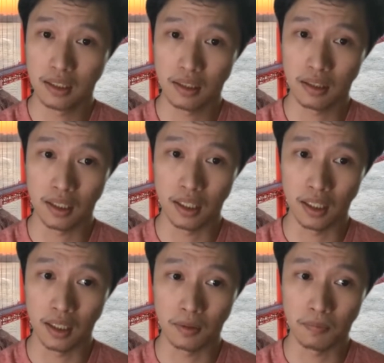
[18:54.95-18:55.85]

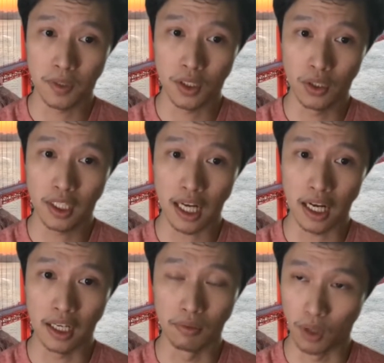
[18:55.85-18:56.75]
the student that
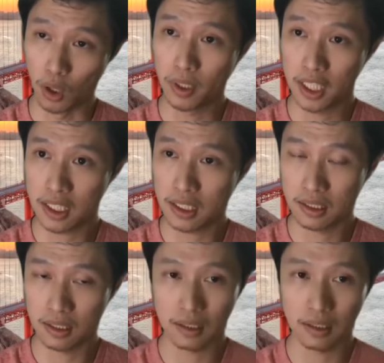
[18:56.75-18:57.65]
enroll with us
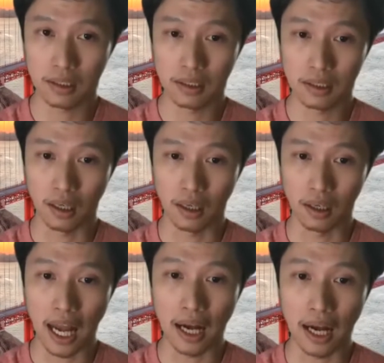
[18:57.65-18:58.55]
on
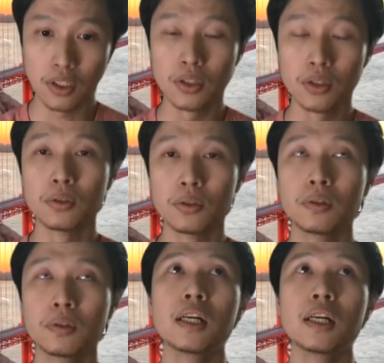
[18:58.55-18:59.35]
how to